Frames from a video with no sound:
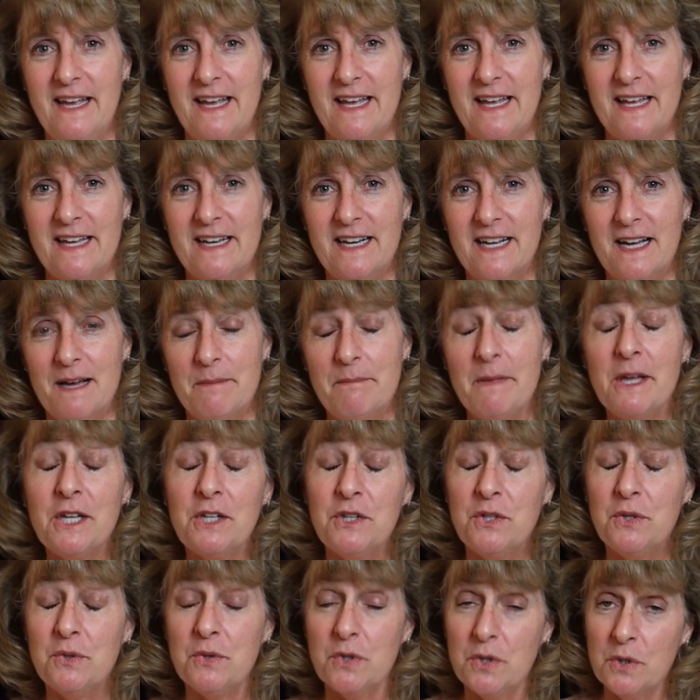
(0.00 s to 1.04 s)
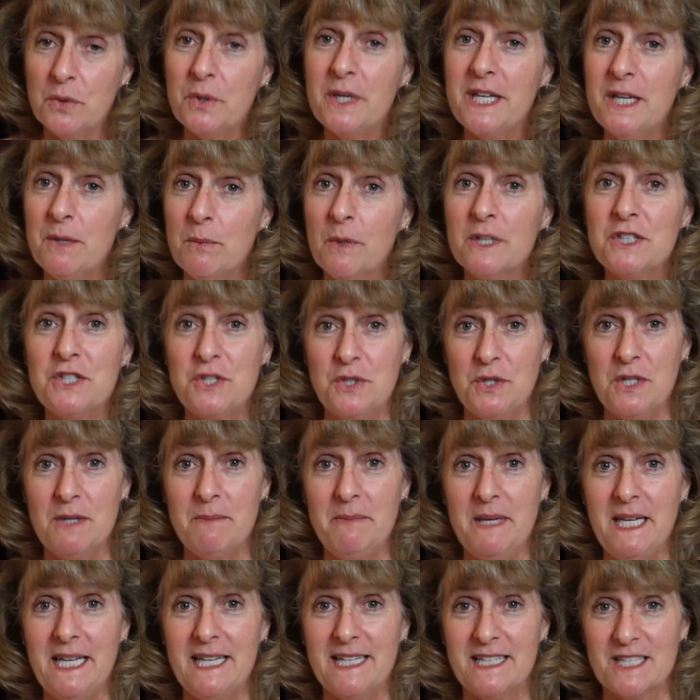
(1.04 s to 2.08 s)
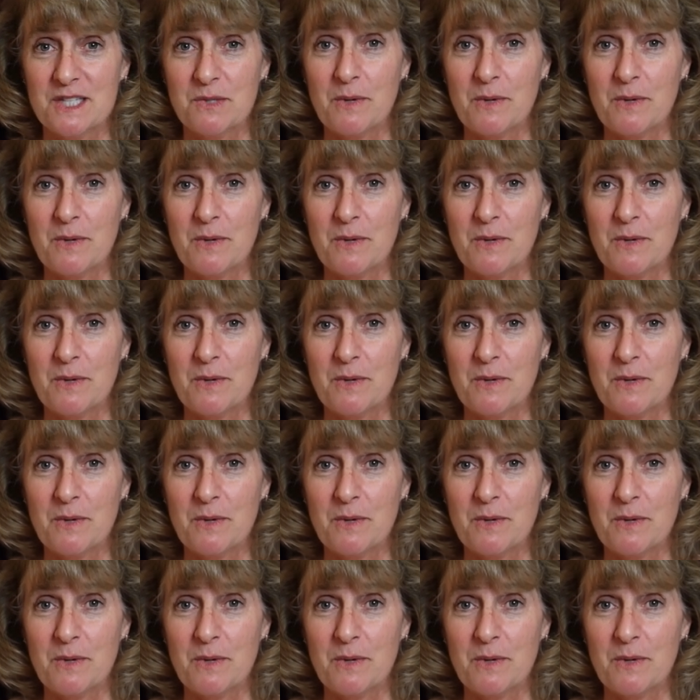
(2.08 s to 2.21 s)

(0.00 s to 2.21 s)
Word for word: and uh, make you who he wants you to be.